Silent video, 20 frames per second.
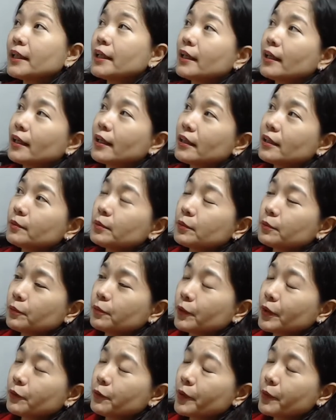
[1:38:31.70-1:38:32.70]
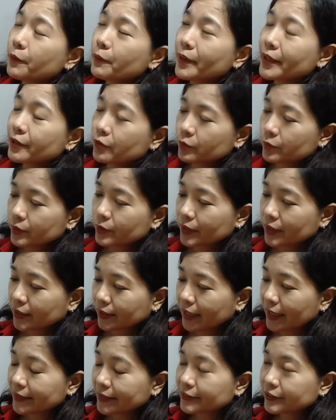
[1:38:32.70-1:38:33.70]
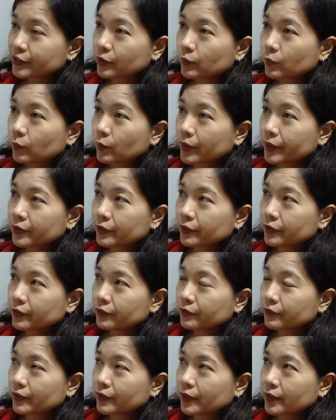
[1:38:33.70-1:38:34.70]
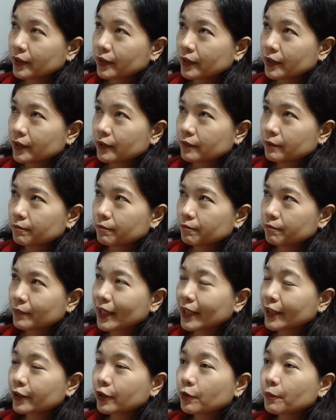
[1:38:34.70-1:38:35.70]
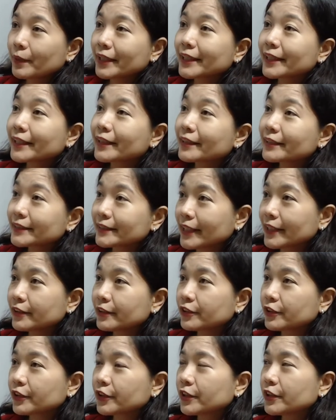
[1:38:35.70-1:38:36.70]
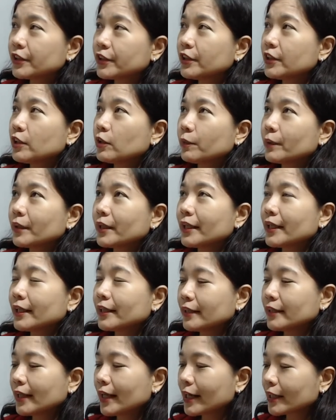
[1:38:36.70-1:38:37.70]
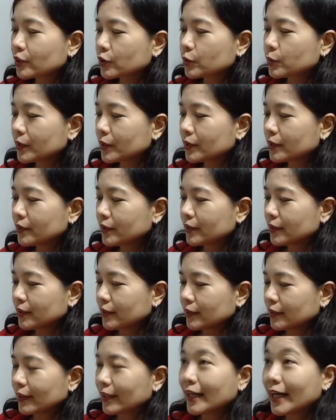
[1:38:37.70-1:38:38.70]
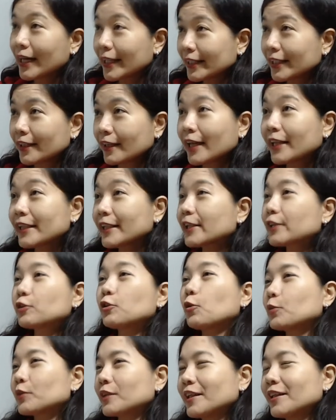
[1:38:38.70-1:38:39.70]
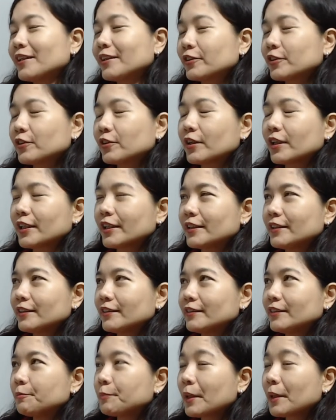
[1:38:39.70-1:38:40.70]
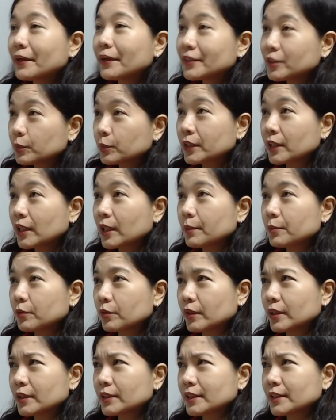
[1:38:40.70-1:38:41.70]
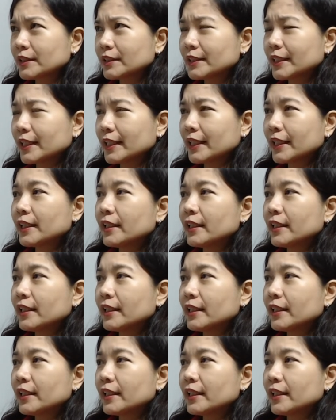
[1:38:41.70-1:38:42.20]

Alam mo, when we went to the cancer ward of uh, Baguio Medical Center, we had actual, an anecdotal lang to ha, the parents would come to us and say,